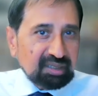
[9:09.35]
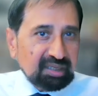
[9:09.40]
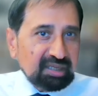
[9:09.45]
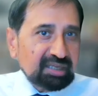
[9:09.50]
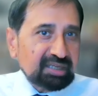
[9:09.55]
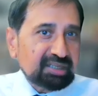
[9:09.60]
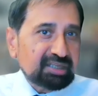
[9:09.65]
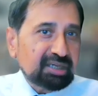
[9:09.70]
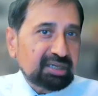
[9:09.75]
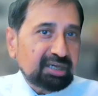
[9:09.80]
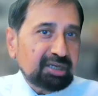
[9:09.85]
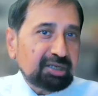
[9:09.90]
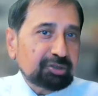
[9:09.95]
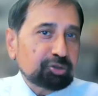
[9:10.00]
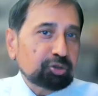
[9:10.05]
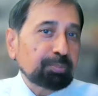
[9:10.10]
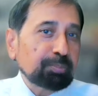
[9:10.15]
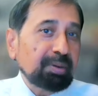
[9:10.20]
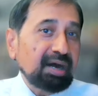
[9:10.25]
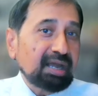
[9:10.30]
Here,
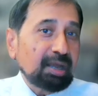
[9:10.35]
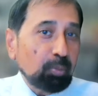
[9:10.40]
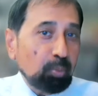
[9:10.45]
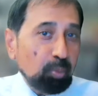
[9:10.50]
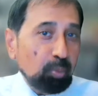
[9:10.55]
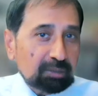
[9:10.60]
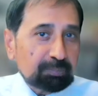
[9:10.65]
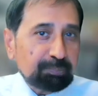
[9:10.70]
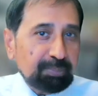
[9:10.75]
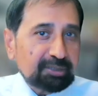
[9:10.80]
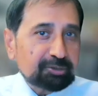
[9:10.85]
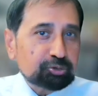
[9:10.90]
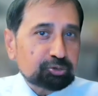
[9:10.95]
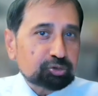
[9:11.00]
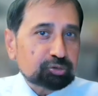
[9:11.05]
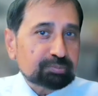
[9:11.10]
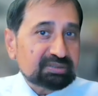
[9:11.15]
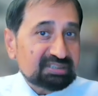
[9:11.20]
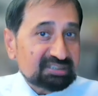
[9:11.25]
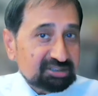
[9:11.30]
you buy a
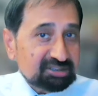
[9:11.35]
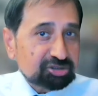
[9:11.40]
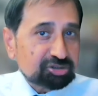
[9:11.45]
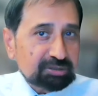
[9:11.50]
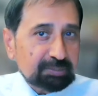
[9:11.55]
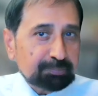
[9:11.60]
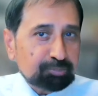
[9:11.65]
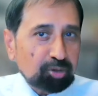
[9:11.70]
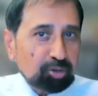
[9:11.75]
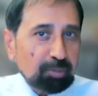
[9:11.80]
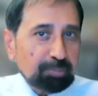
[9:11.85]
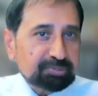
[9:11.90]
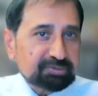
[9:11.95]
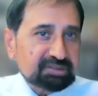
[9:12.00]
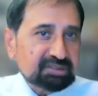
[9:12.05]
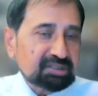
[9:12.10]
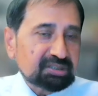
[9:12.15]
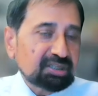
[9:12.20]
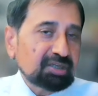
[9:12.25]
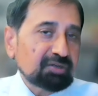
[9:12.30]
1-bedroom interim
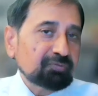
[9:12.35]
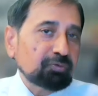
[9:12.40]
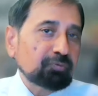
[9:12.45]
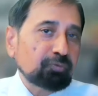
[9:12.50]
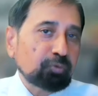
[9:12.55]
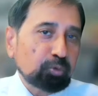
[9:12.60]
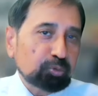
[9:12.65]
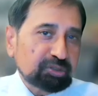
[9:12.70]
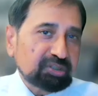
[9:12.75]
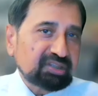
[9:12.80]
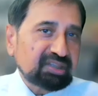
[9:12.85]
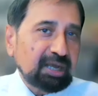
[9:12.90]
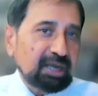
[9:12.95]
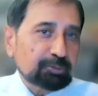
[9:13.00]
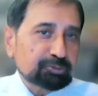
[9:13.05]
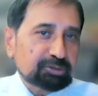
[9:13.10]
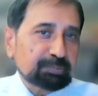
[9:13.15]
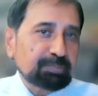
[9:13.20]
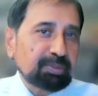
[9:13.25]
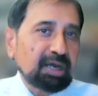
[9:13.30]
property for
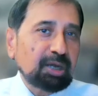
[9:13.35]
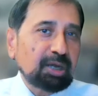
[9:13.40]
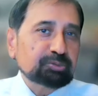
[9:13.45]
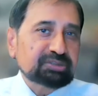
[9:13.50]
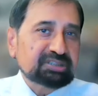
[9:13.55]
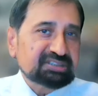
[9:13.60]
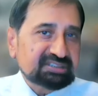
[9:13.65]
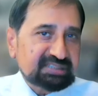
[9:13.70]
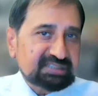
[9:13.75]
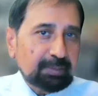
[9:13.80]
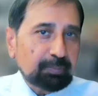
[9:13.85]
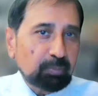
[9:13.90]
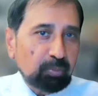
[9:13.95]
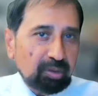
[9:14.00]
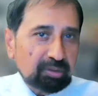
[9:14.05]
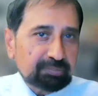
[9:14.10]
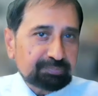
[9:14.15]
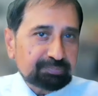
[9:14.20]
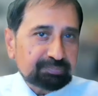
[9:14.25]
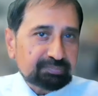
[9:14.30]
£40,000 in step
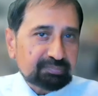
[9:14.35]
1,